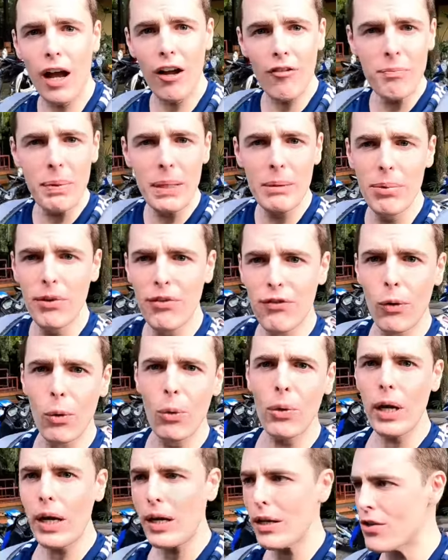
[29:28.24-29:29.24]
I've been
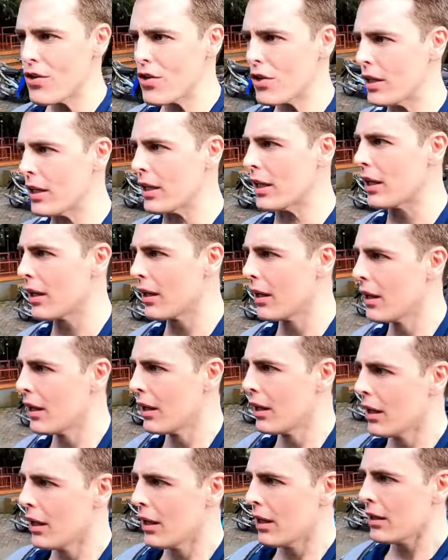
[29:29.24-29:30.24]
before actually.
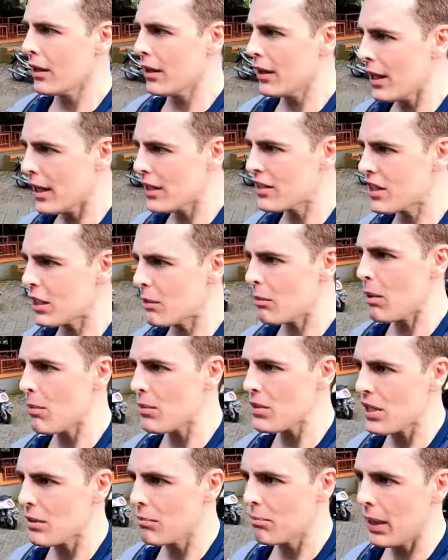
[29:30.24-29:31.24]
The last time I
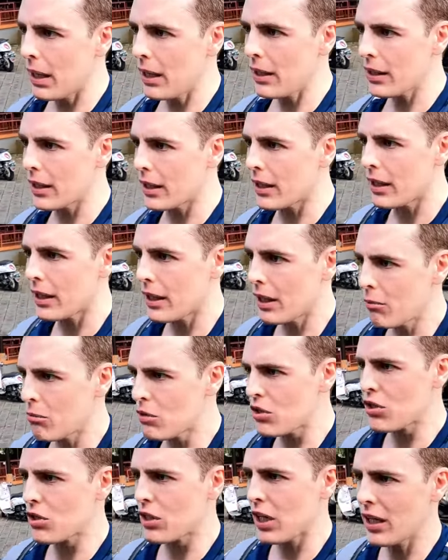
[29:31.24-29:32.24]
was in Bali, it
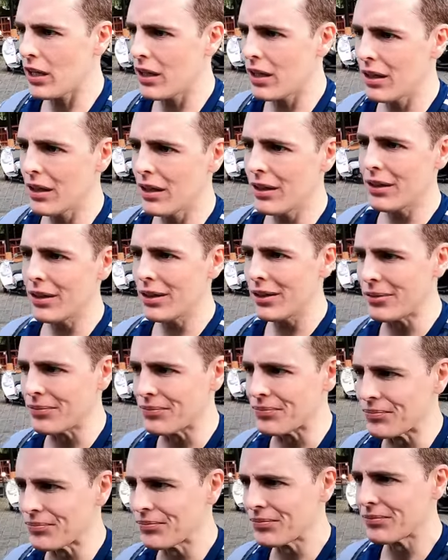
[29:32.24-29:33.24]
was kind
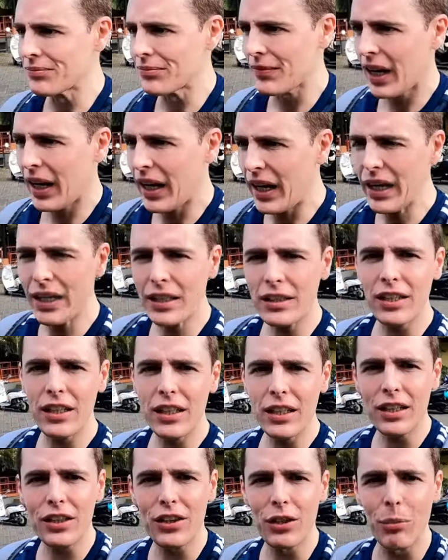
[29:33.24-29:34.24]
of
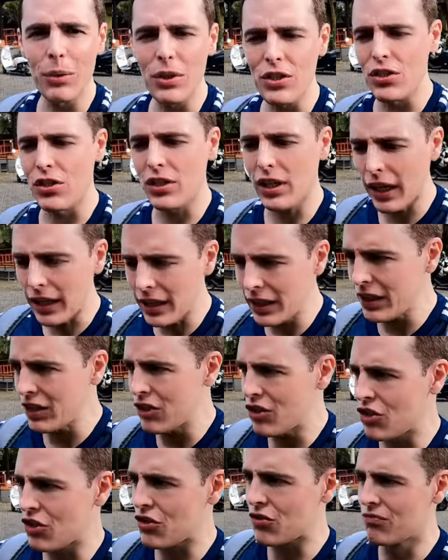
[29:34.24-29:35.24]
hectic. There was
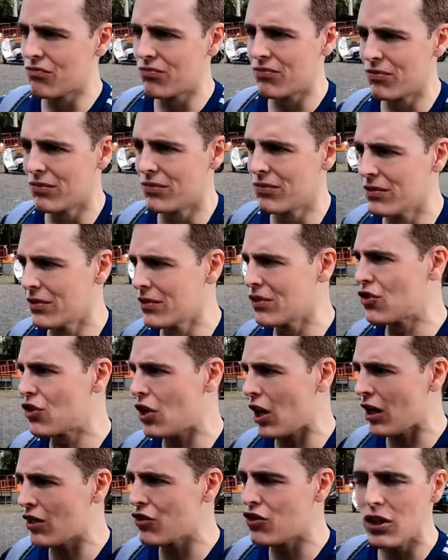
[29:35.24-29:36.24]
guides
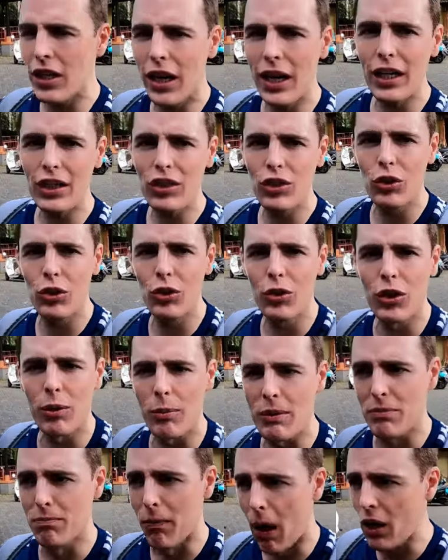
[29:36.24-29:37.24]
charging at you,
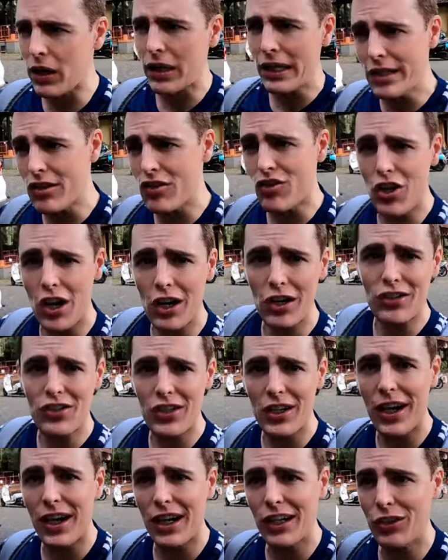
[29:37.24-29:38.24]
there was monkeys
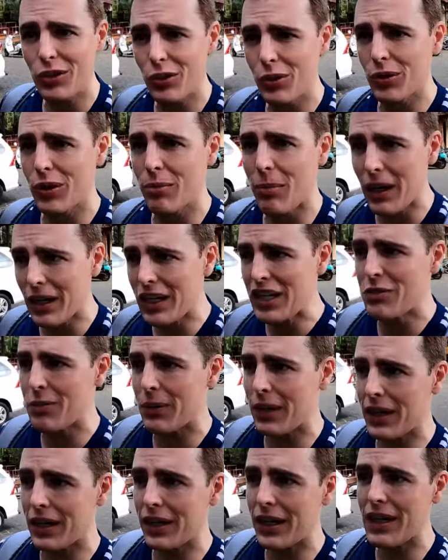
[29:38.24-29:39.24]
charging at you, the
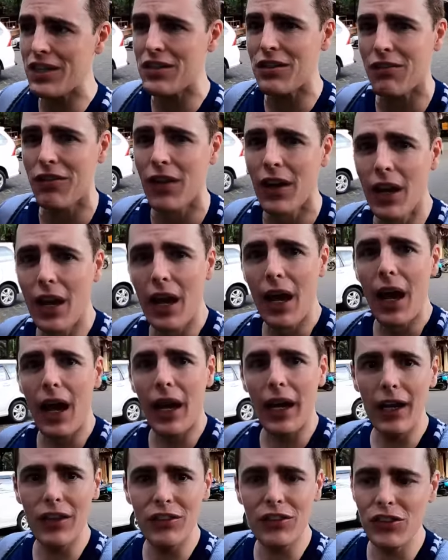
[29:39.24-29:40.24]
monkeys were aggressive.
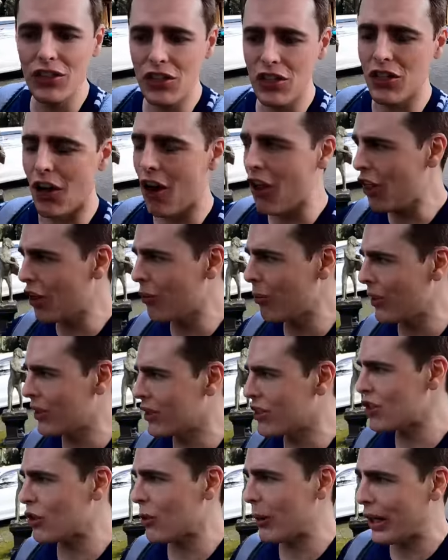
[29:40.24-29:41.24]
I heard there's this other
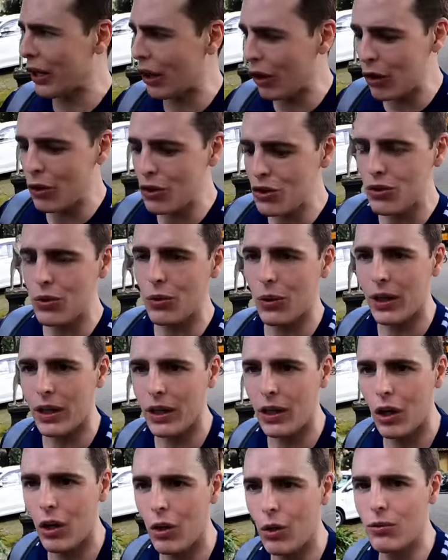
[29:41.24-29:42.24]
one that's quite close to
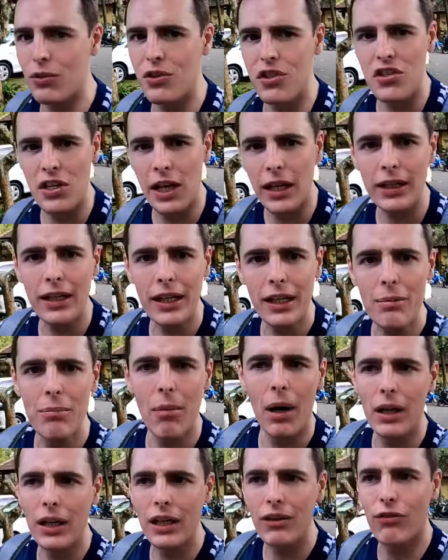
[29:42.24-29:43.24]
it called
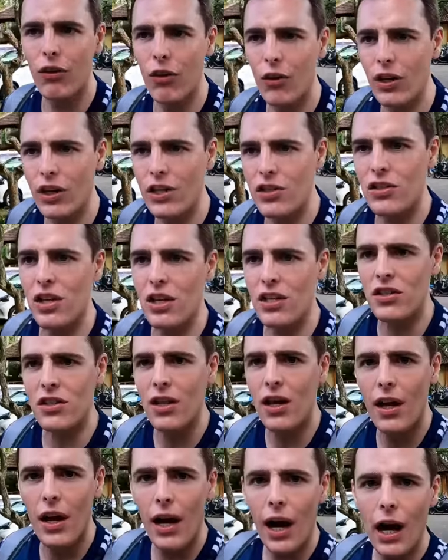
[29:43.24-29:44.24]
Sangeh Monkey Forest,
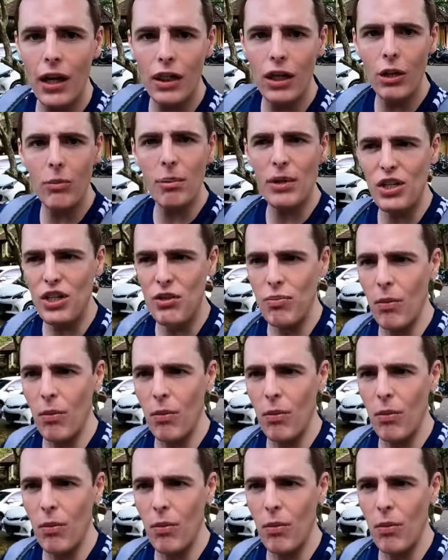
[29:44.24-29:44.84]
that's a little bit